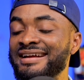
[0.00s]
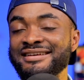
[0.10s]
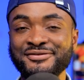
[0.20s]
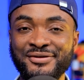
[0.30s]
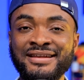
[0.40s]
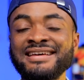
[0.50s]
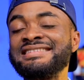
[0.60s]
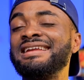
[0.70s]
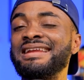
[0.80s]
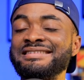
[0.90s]
the screen is
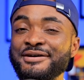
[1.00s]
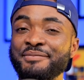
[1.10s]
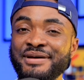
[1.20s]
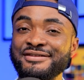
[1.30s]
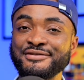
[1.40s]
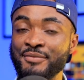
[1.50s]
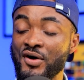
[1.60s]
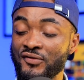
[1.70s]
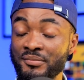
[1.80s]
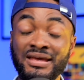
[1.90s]
a little bit
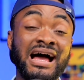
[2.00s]
small for me.